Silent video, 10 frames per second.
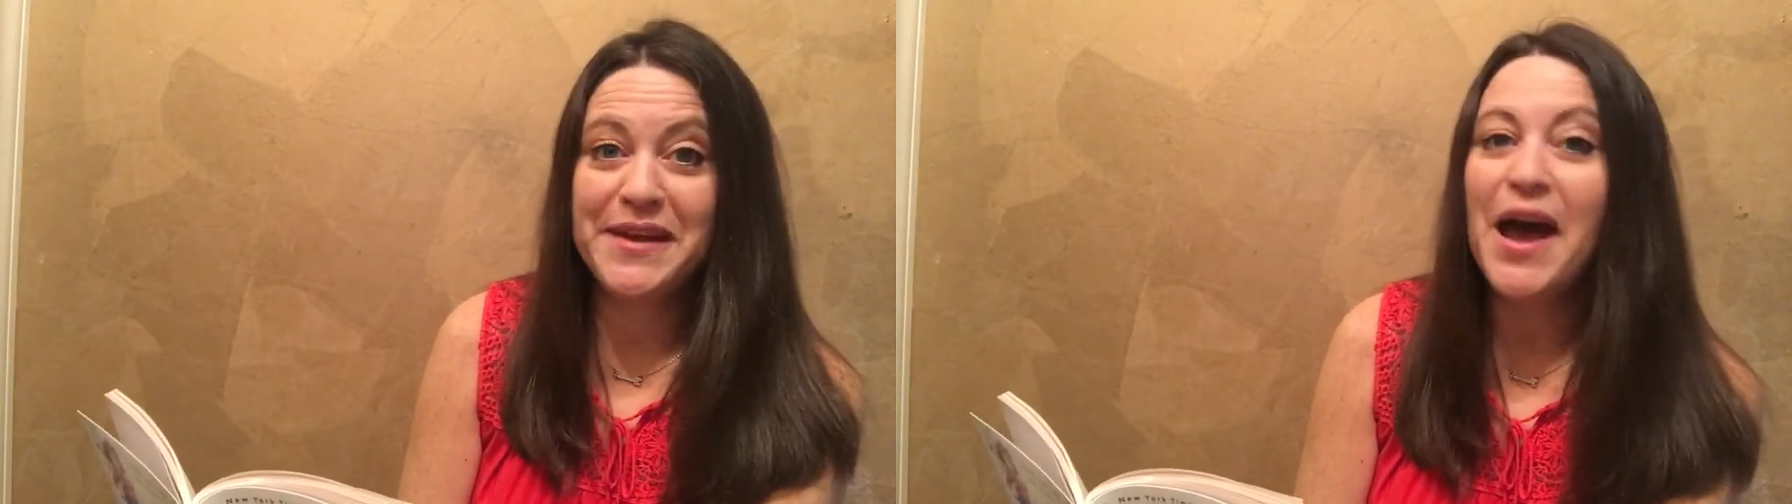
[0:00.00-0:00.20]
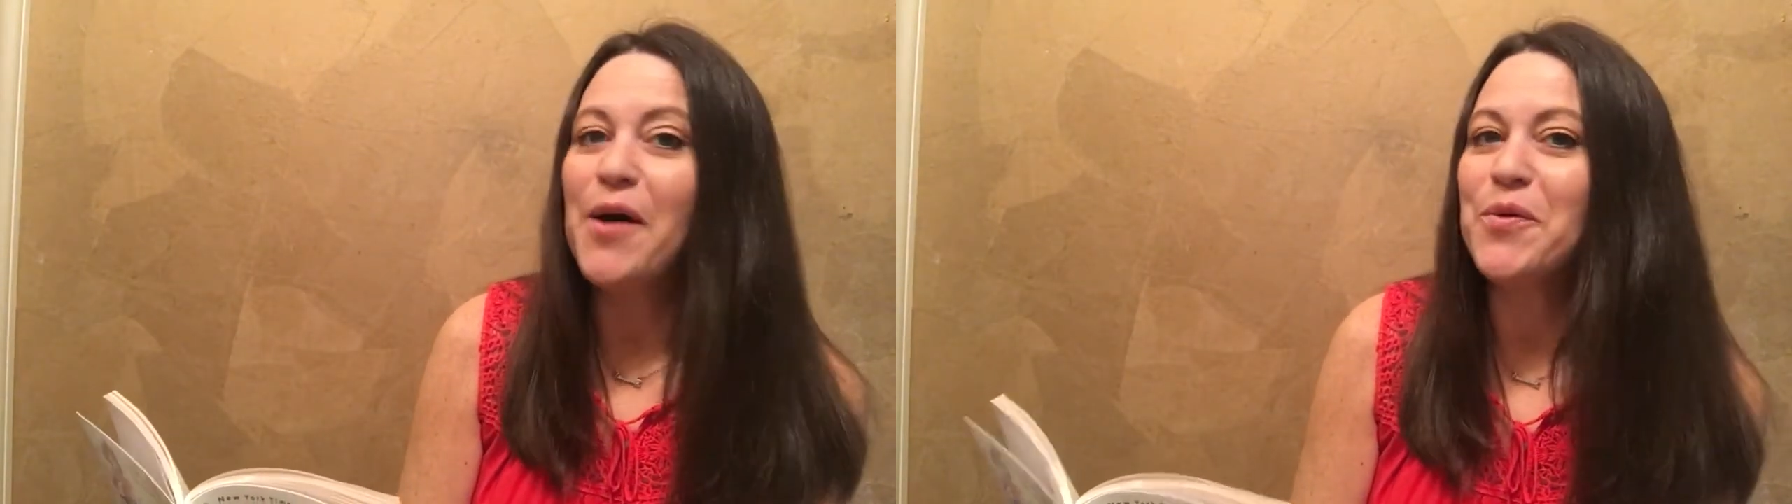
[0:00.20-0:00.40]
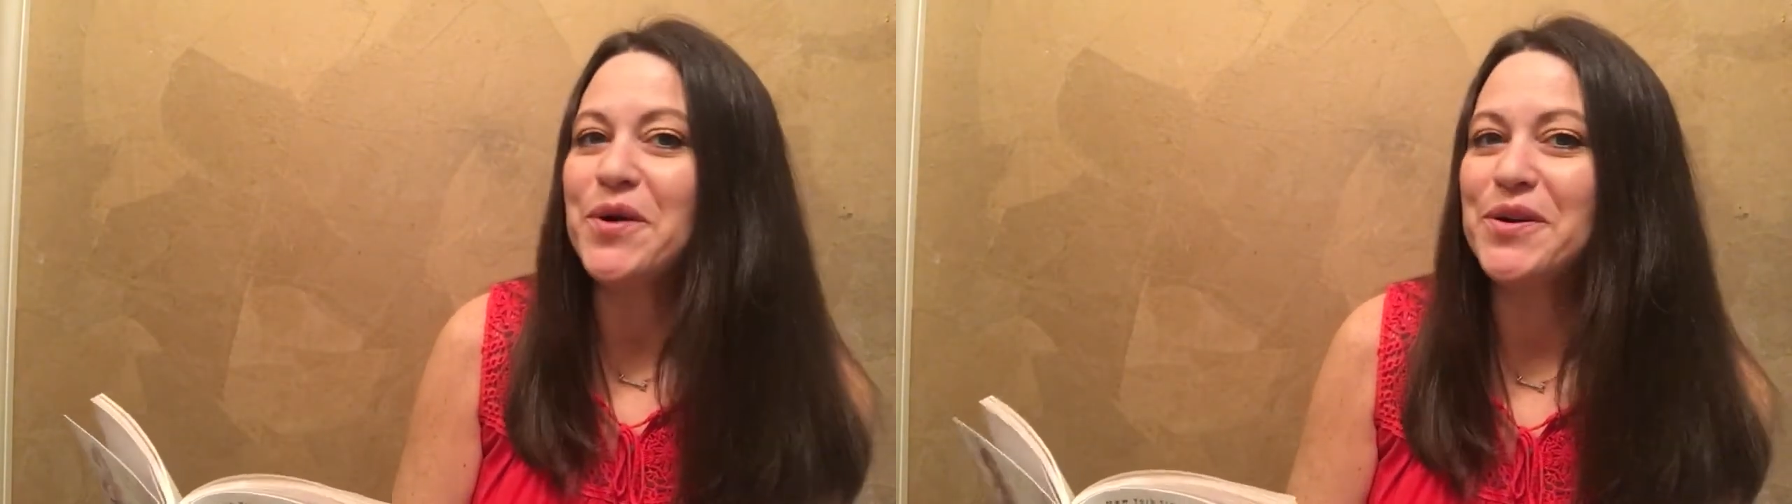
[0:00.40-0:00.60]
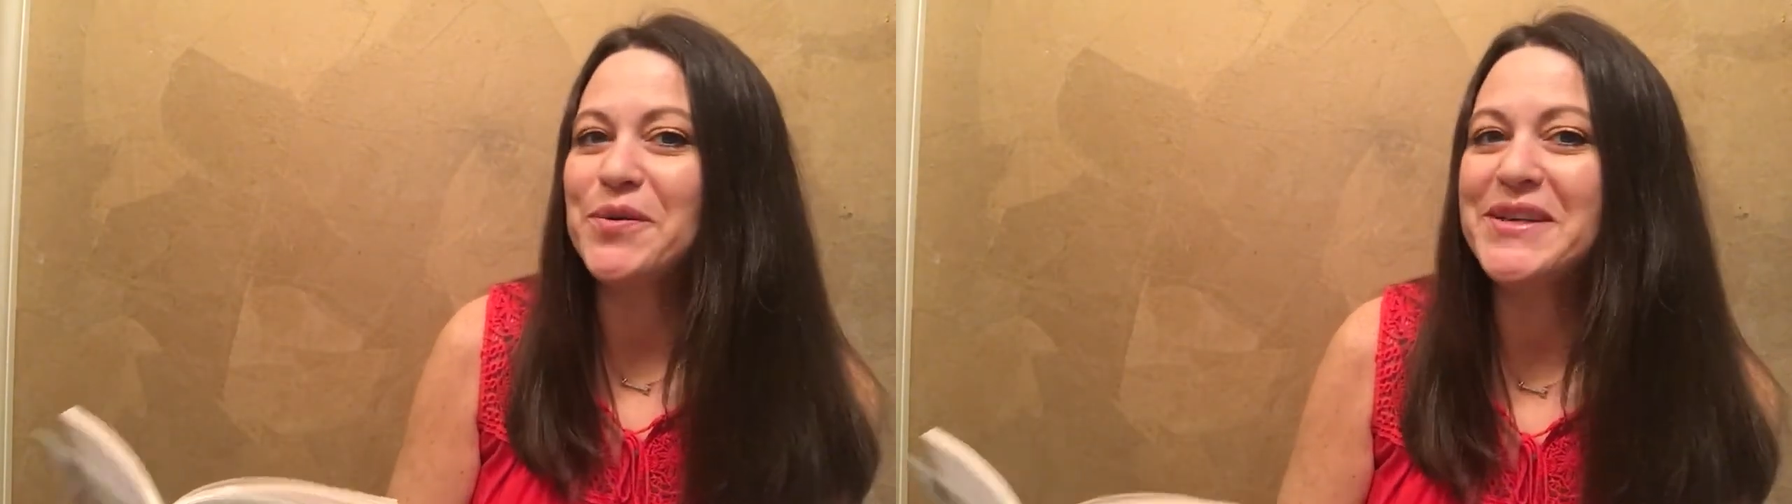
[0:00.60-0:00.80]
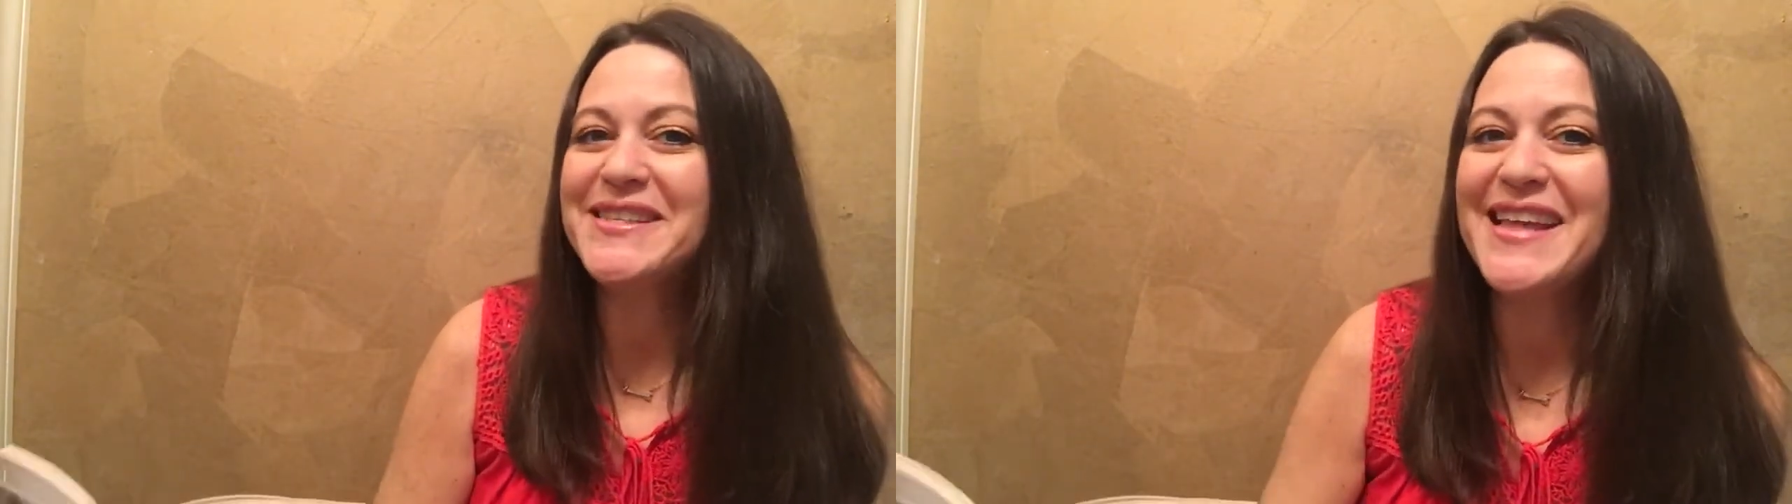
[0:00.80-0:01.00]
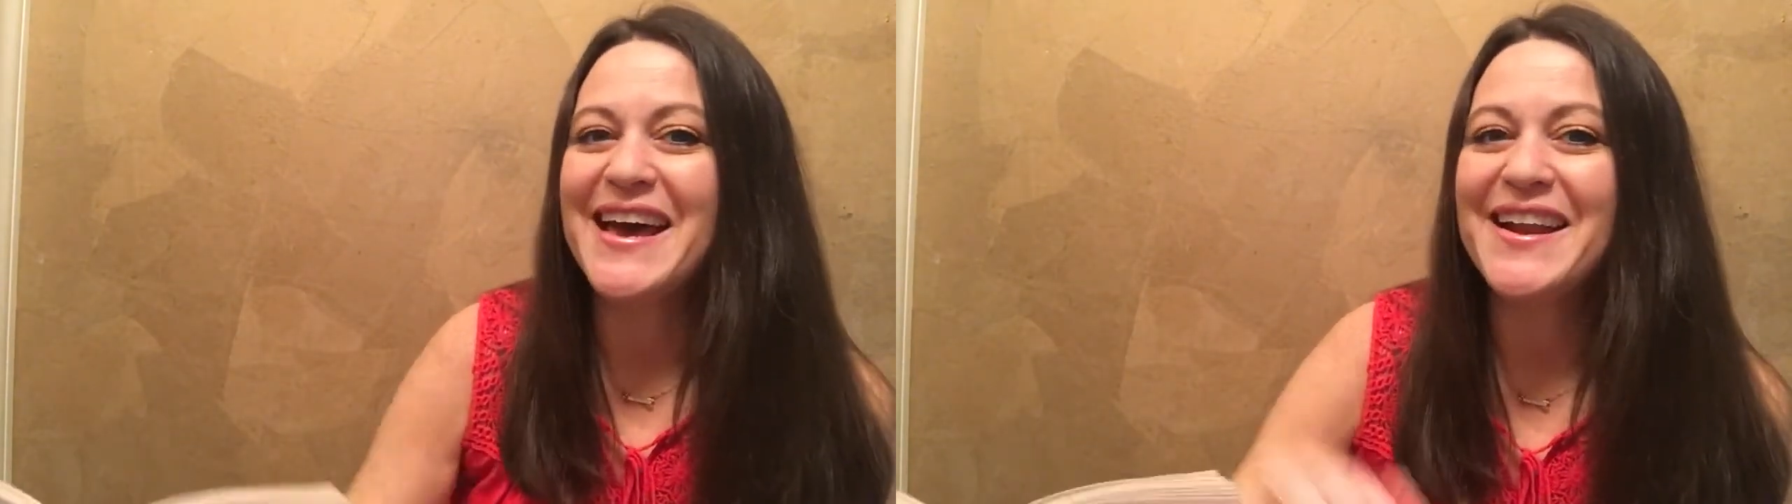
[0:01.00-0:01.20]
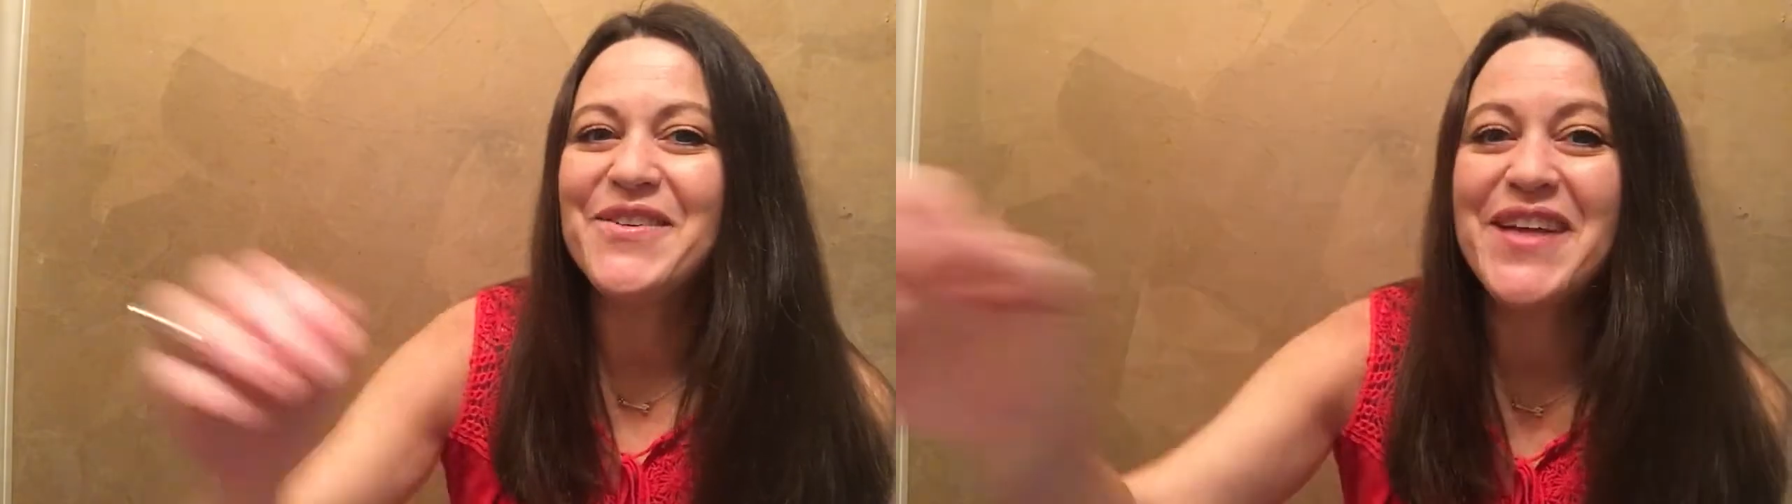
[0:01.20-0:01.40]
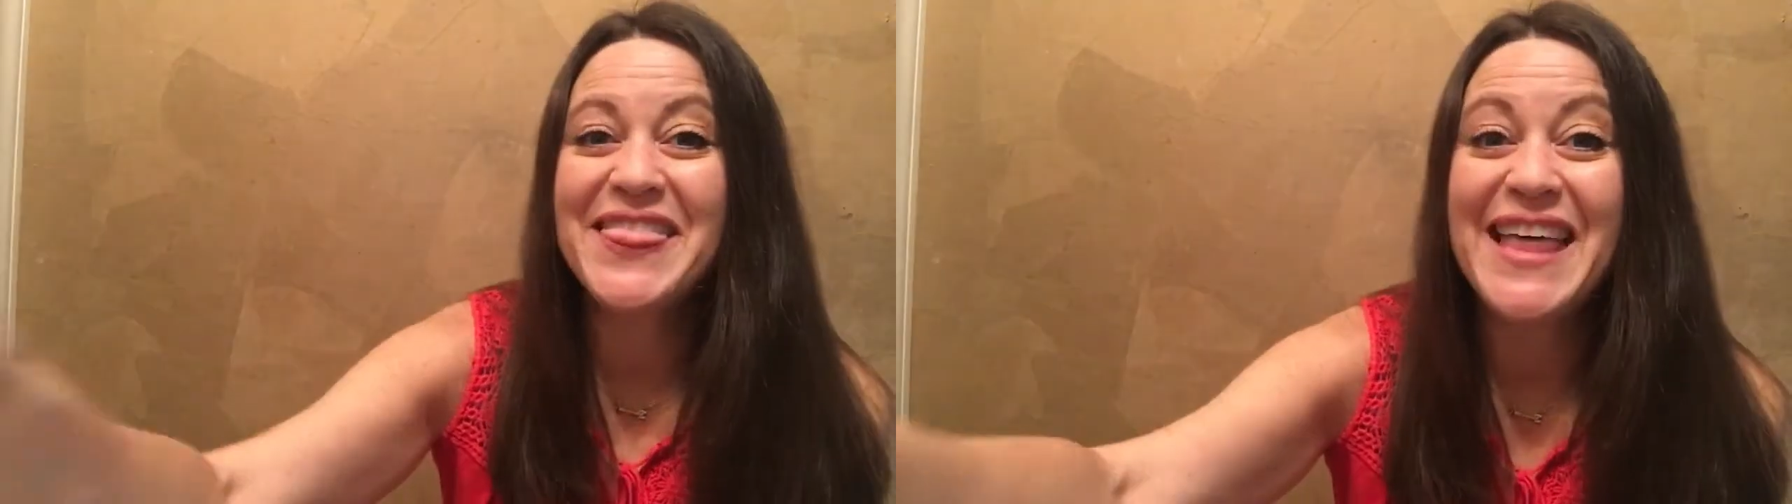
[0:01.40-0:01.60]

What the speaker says: I wonder what